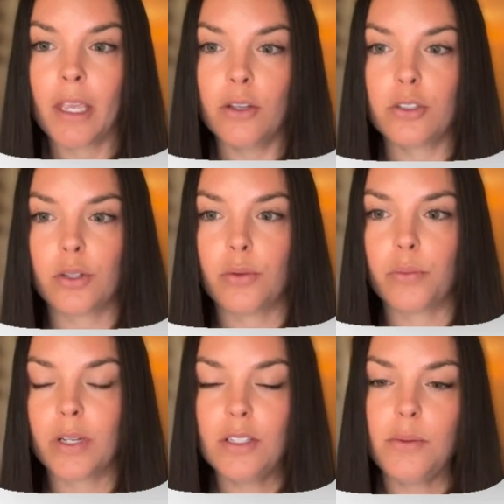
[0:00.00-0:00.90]
So
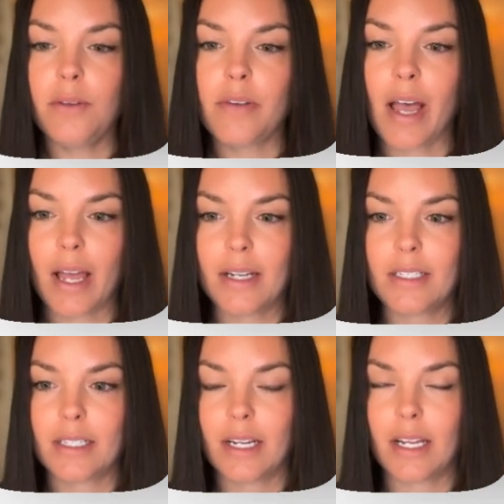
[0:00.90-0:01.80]
once we've
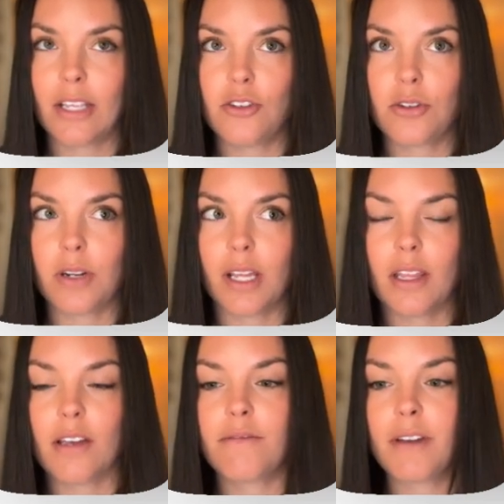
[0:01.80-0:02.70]
had an injury,
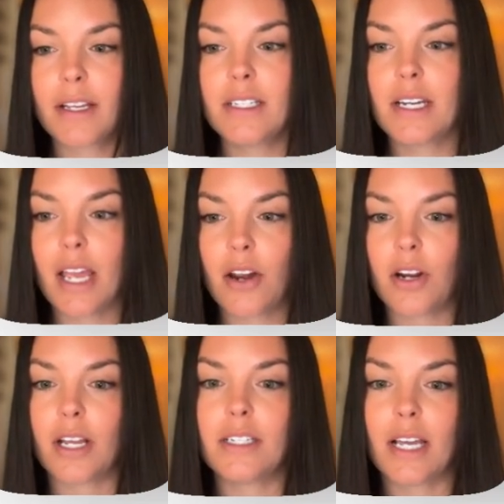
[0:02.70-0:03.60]
the affected
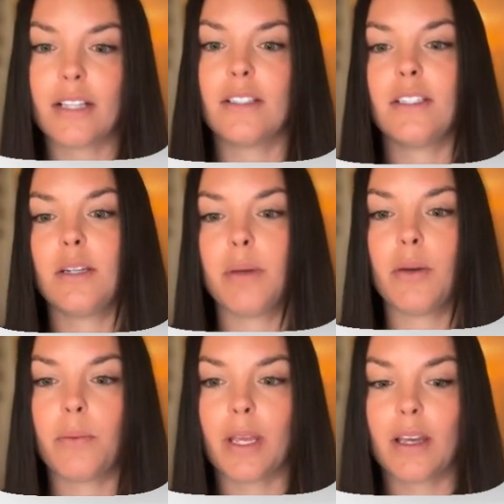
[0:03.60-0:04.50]
area tends to be
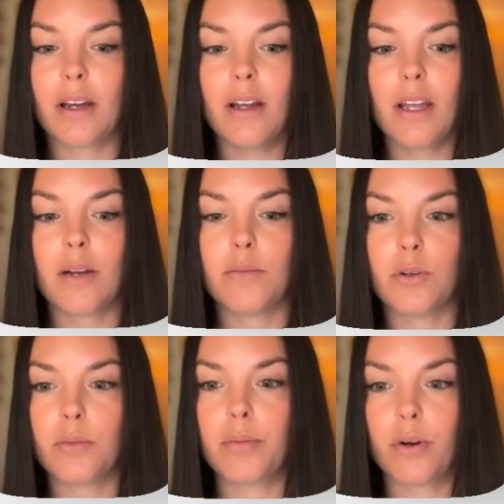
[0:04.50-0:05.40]
weaker and
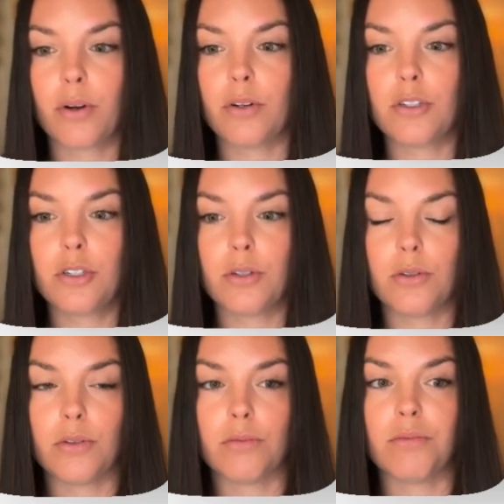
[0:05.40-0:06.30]
more prone
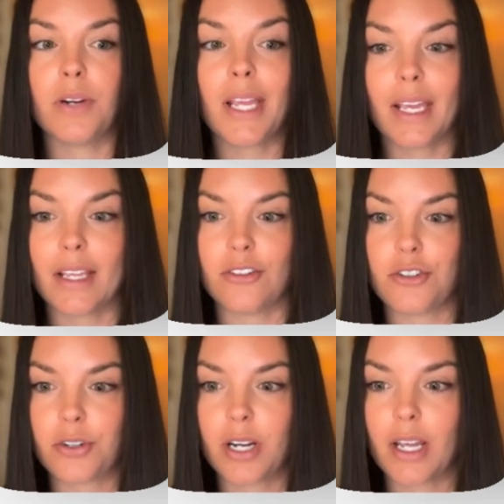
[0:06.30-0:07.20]
to
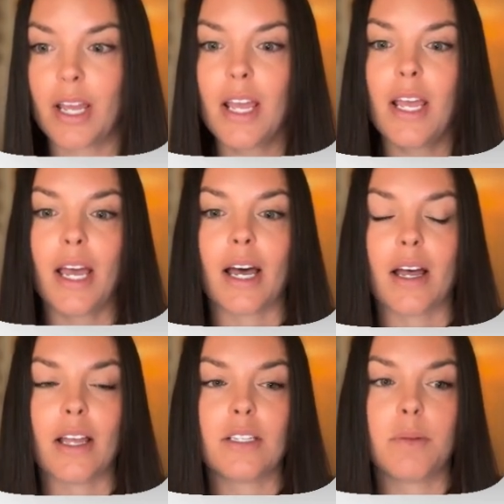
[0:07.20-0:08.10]
re-injury,
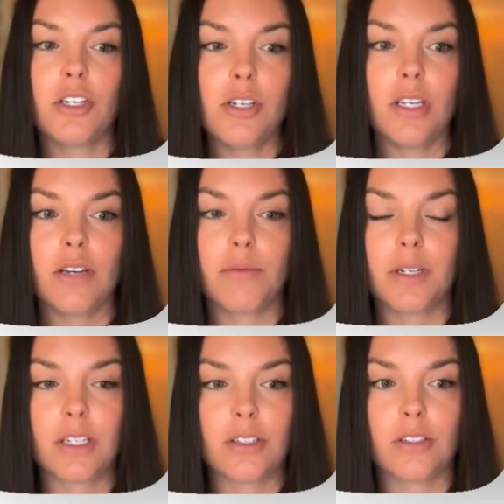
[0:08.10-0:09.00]
especially if we
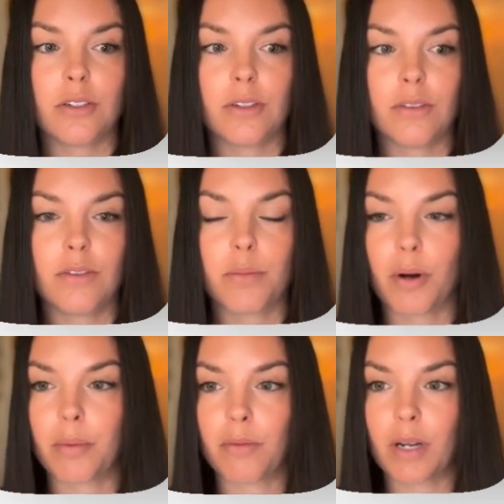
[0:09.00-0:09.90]
didn't do the
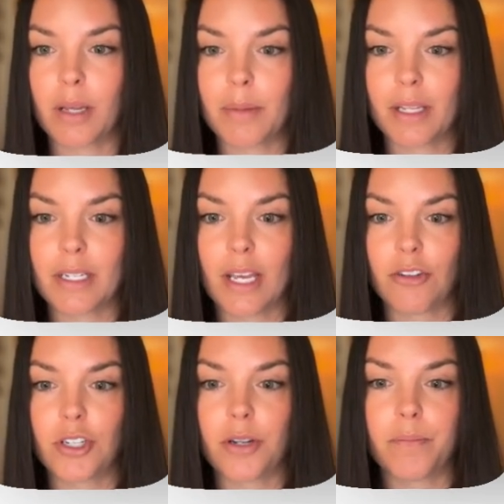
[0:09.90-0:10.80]
proper
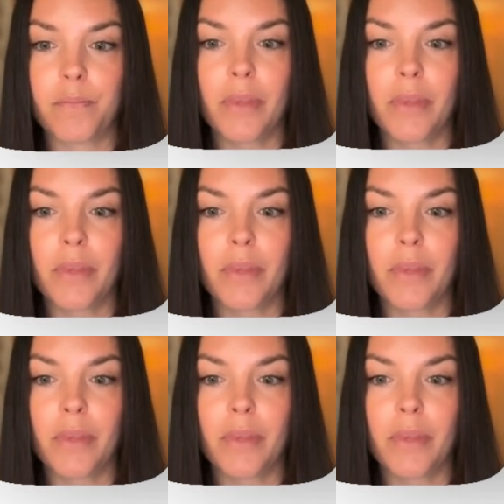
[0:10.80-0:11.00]
rehabilitation.